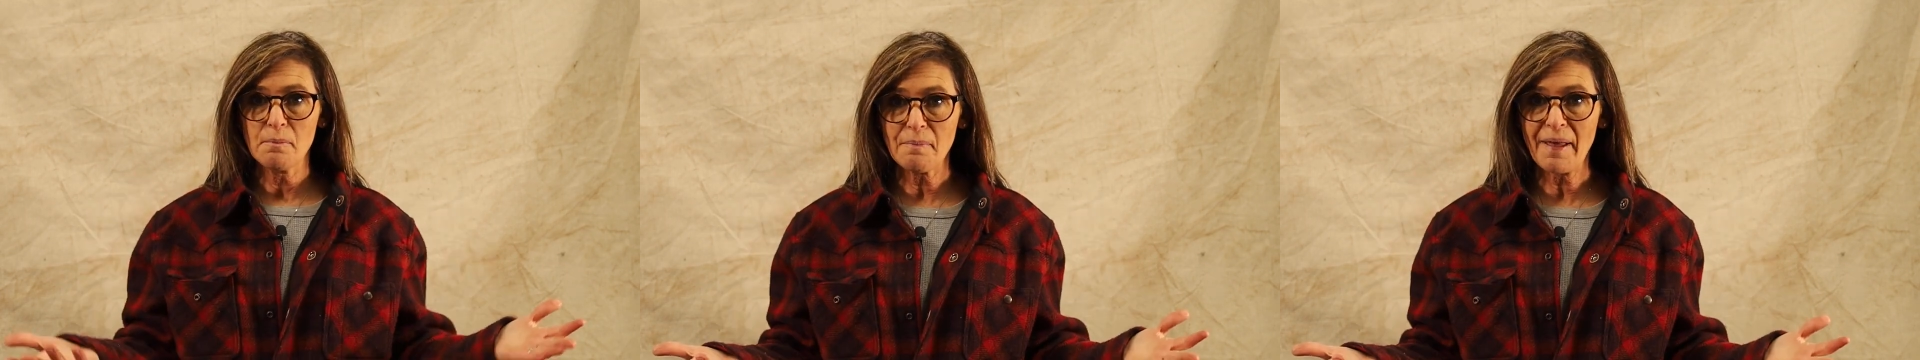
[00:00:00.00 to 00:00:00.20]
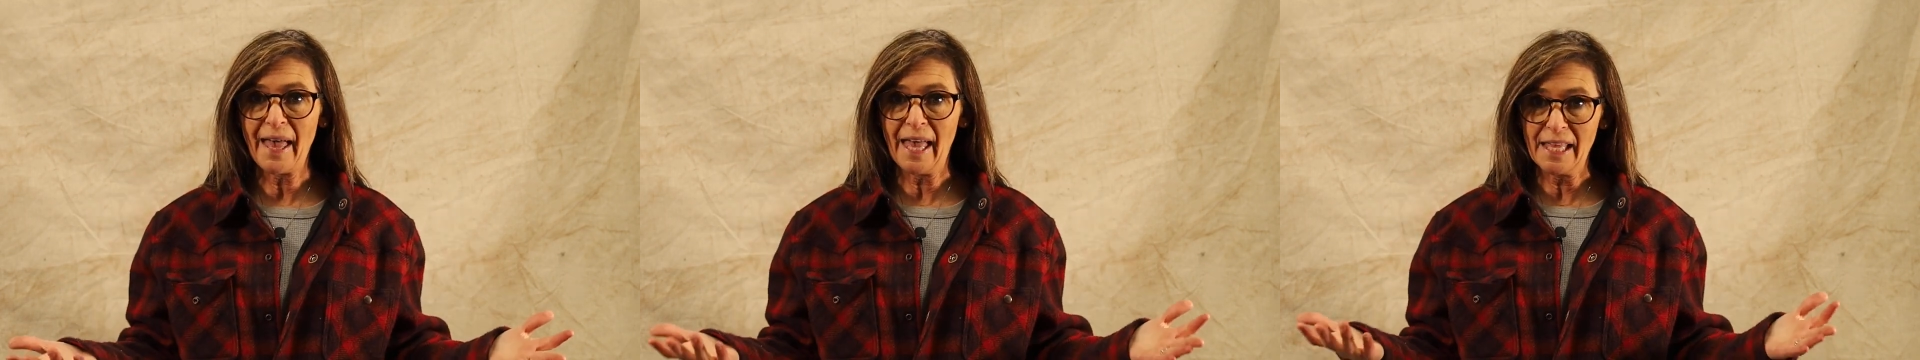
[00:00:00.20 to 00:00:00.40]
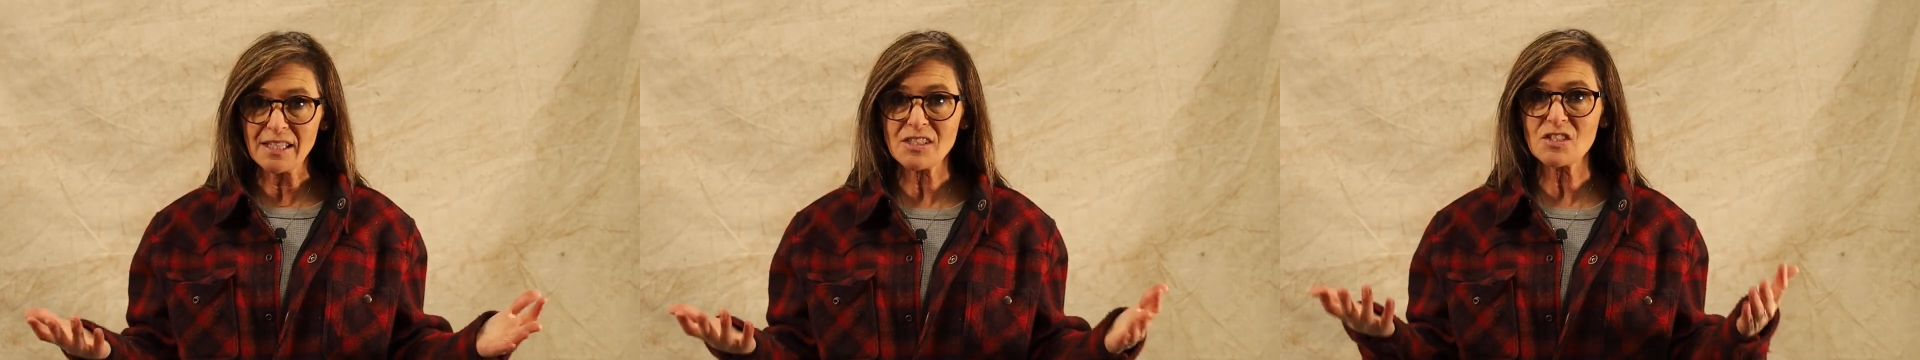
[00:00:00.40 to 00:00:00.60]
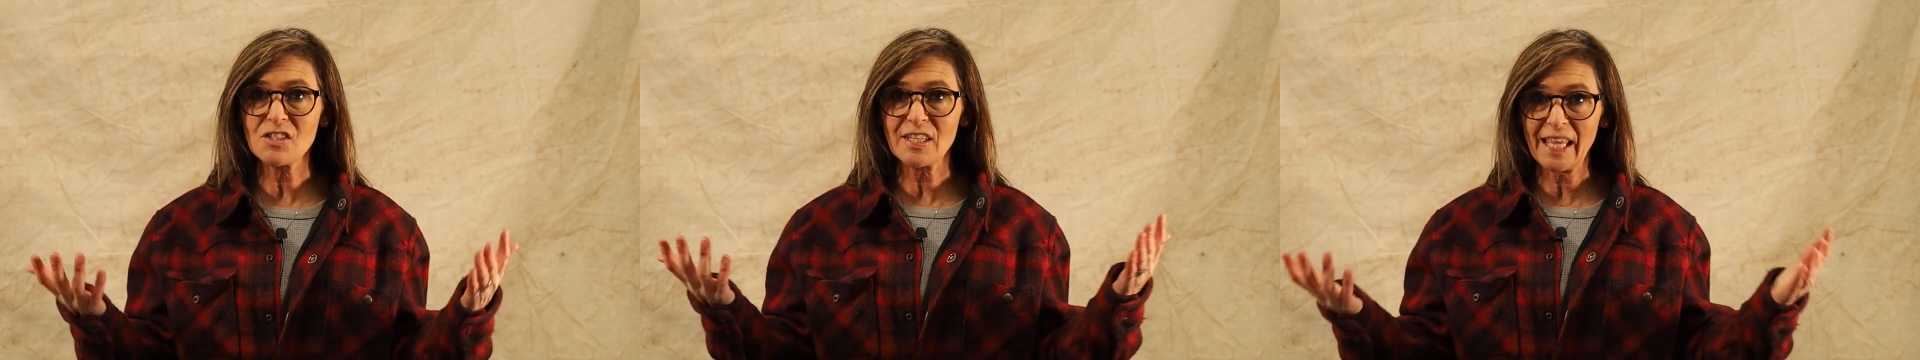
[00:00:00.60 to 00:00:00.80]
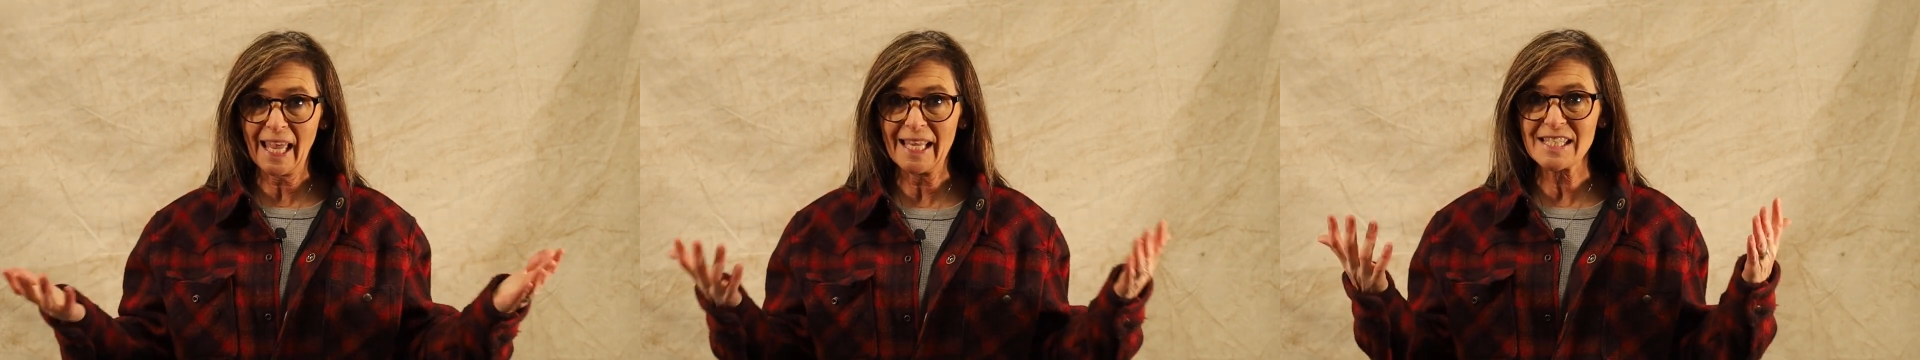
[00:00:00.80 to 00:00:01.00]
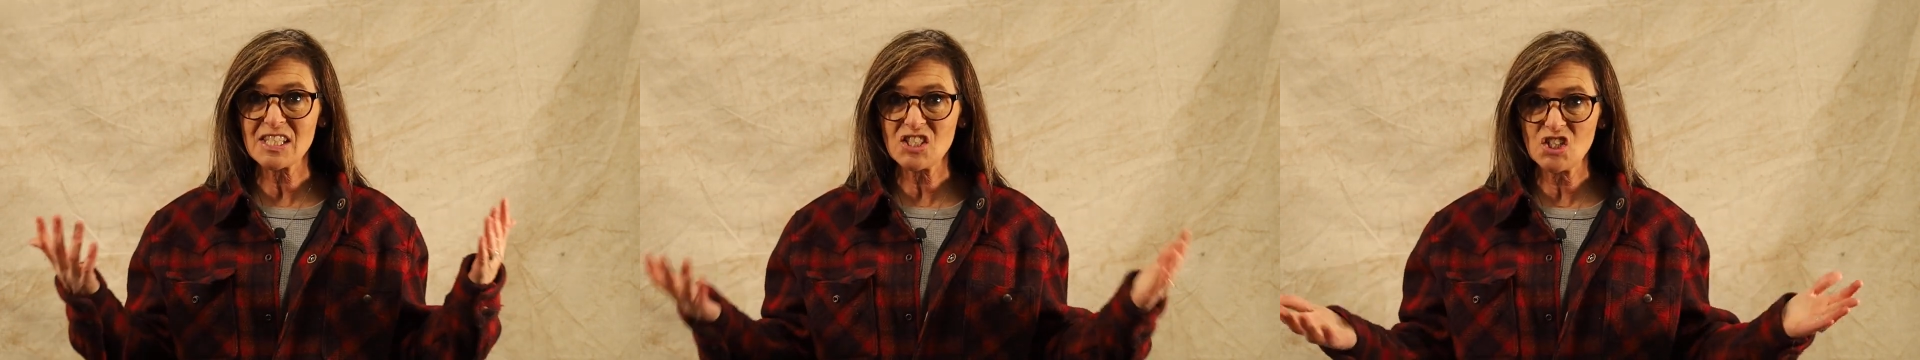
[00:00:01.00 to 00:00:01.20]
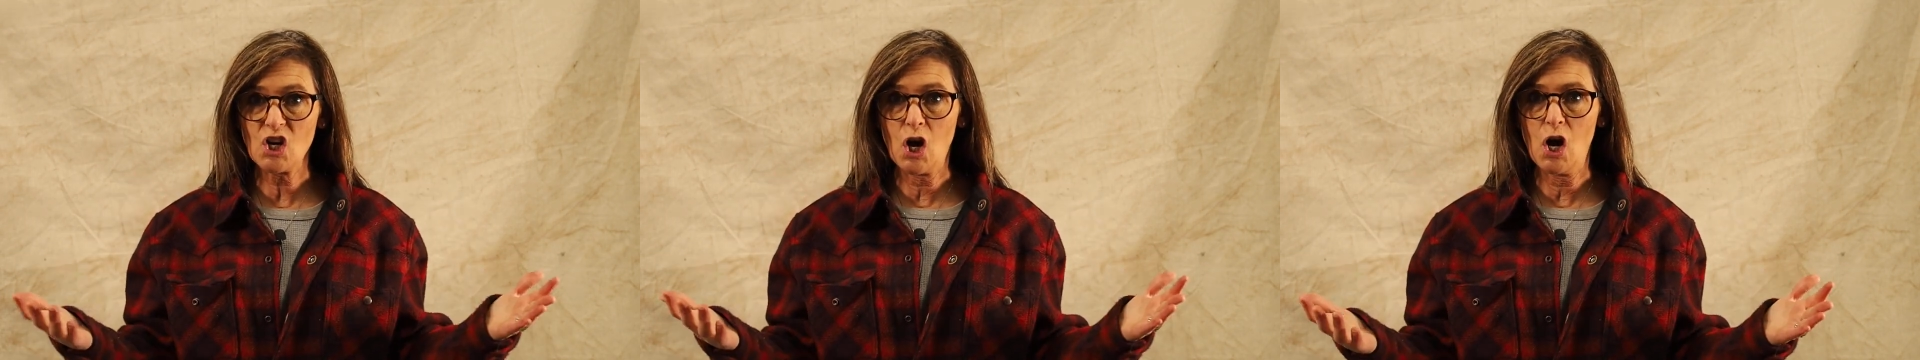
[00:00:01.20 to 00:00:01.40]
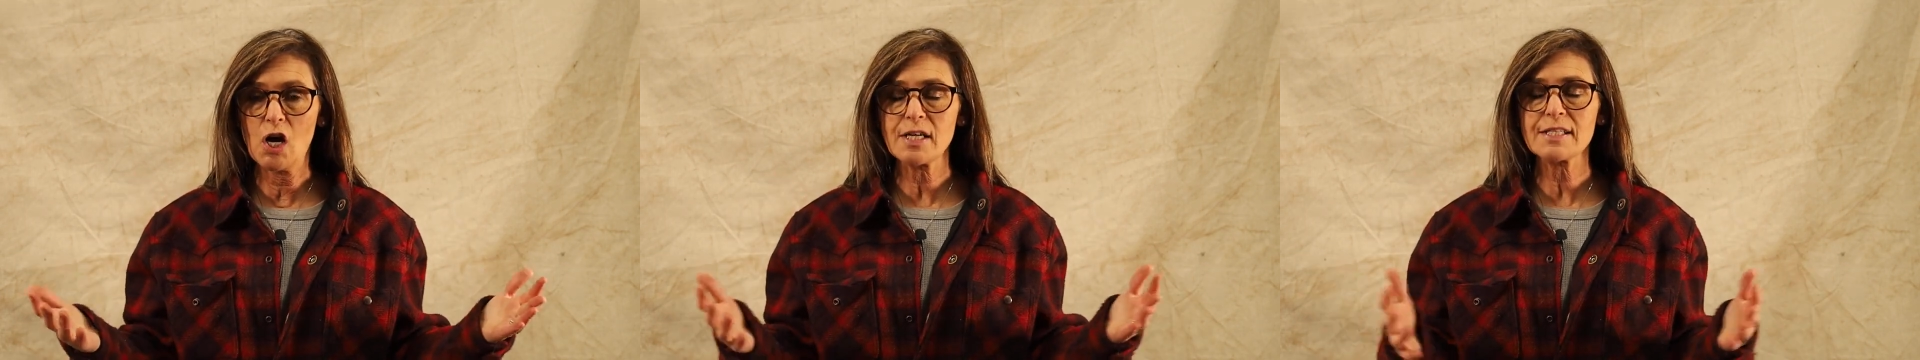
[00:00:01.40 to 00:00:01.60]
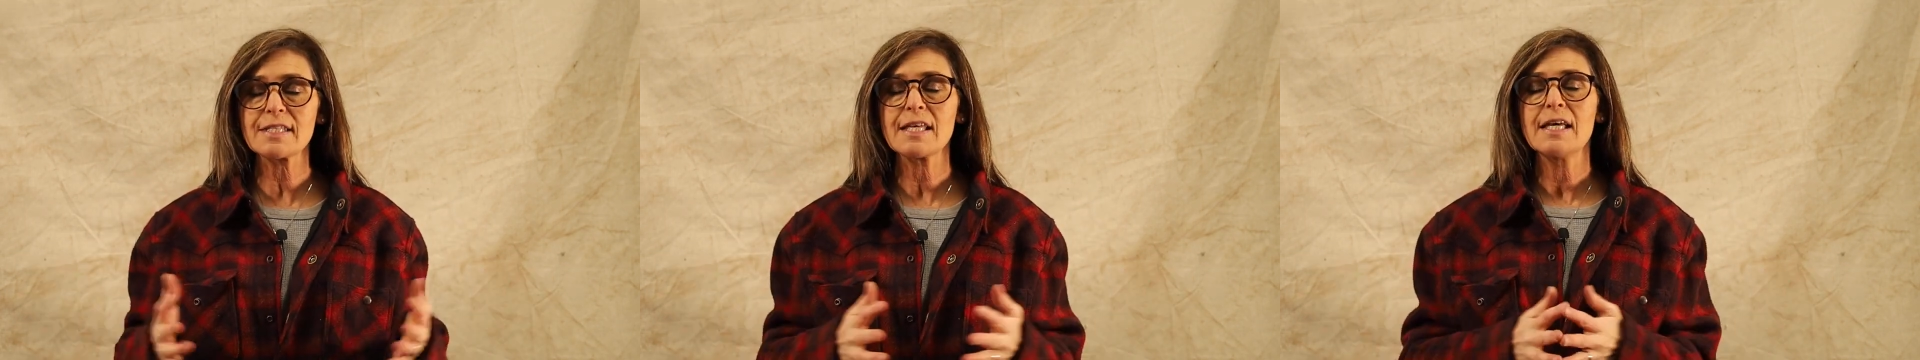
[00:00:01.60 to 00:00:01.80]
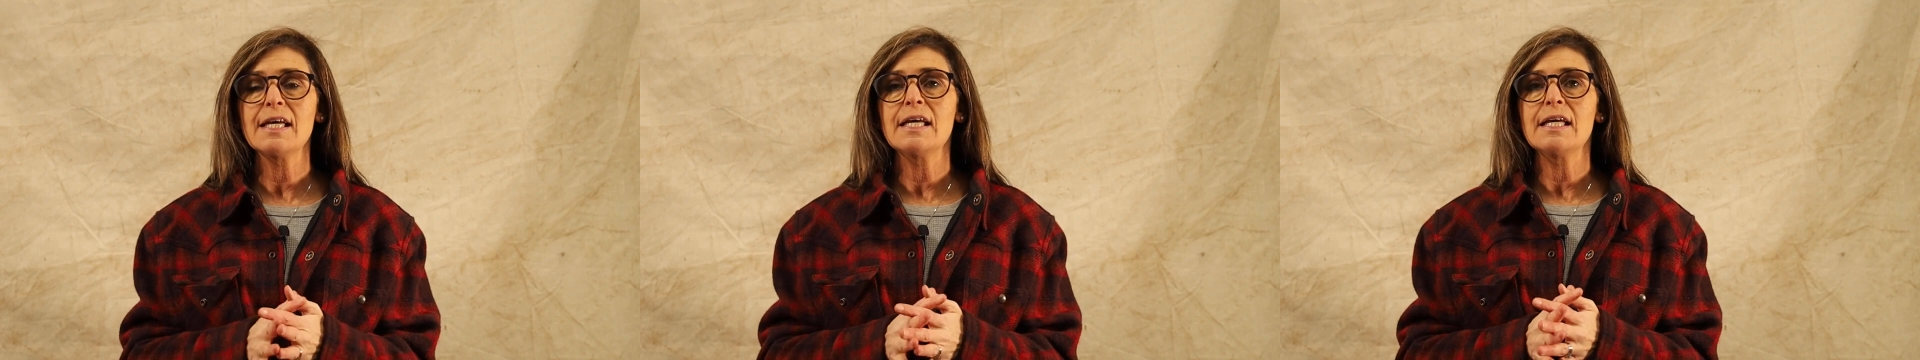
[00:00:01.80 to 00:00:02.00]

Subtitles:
pets and cats and dogs,